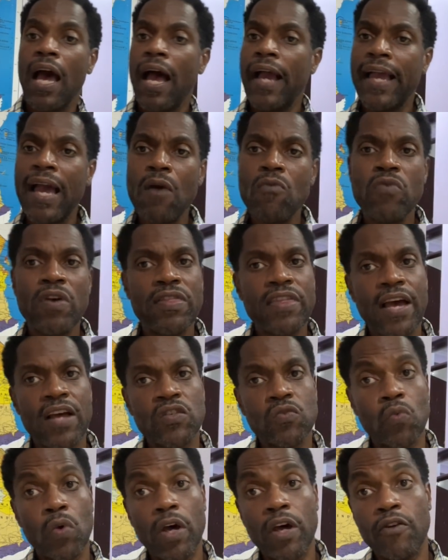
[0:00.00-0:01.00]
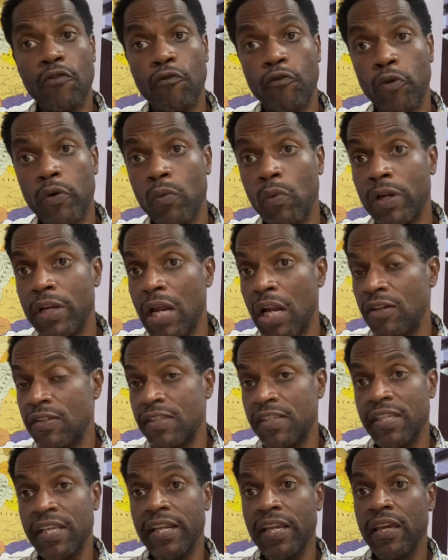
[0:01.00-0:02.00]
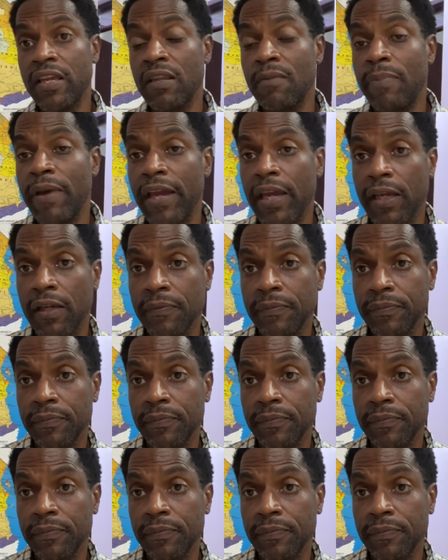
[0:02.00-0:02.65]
I got $1,141 sitting in the bank.